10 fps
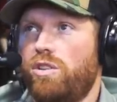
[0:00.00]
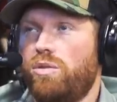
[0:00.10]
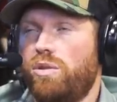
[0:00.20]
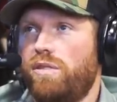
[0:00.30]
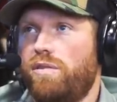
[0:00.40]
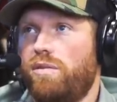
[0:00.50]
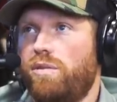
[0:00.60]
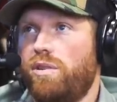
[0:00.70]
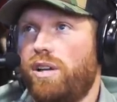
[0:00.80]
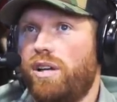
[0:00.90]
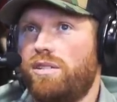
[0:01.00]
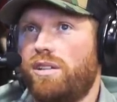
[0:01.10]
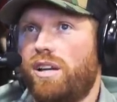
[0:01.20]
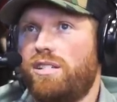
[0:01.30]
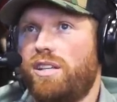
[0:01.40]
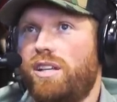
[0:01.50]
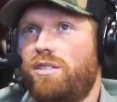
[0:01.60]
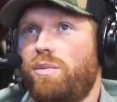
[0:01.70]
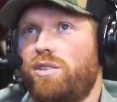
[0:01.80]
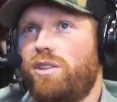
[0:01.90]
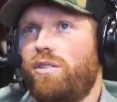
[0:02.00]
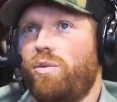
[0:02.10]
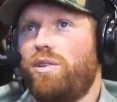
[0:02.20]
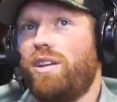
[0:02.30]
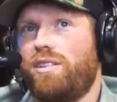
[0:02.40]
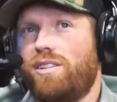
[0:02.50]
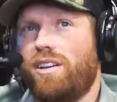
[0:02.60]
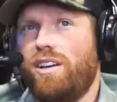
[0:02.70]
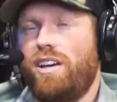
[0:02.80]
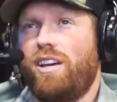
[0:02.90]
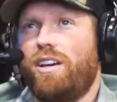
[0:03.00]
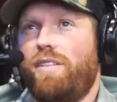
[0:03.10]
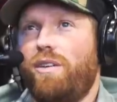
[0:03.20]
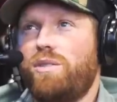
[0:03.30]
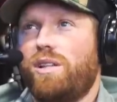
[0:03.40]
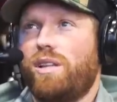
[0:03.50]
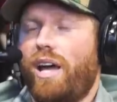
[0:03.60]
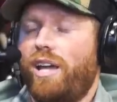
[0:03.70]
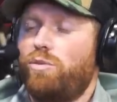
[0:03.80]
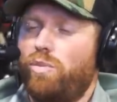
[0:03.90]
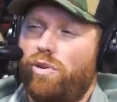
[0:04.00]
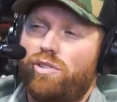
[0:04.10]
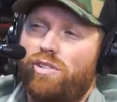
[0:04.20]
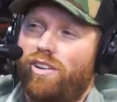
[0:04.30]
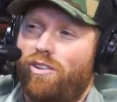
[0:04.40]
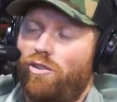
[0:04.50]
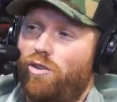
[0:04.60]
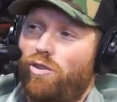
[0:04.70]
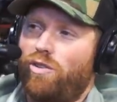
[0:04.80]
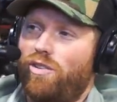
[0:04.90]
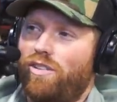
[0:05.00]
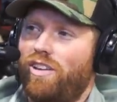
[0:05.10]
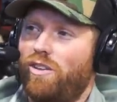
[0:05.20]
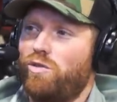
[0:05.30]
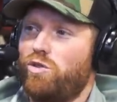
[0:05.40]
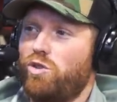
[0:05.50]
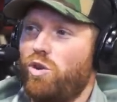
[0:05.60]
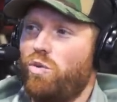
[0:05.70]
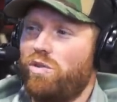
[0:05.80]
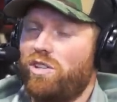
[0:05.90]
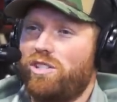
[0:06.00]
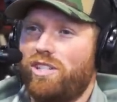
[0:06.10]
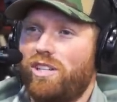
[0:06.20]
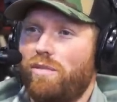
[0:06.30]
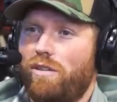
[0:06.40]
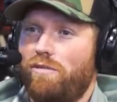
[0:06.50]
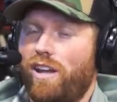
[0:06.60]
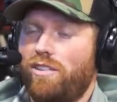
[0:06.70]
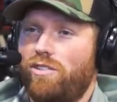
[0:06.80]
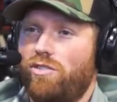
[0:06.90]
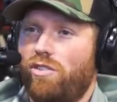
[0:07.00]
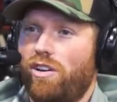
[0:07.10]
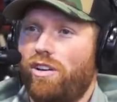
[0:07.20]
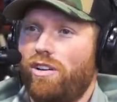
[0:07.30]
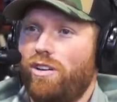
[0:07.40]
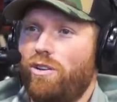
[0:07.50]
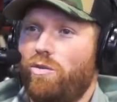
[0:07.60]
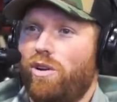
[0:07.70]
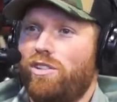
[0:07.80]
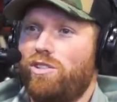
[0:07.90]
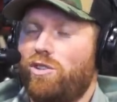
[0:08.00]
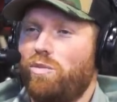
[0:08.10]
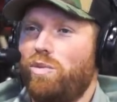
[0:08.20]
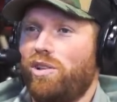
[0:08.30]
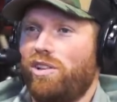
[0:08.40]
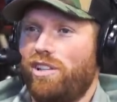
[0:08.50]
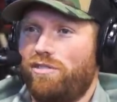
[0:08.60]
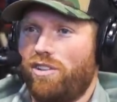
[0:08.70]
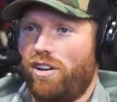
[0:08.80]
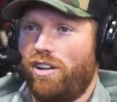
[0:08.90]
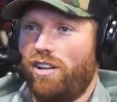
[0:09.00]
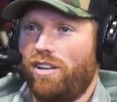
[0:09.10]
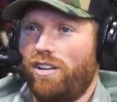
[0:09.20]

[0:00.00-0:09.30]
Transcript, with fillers: you live and realize. And I said to myself one day, I was like, if I was the last person on Earth and there was no one to see my fancy truck, mm-hmm. would I still mm-hmm. put a lift on it?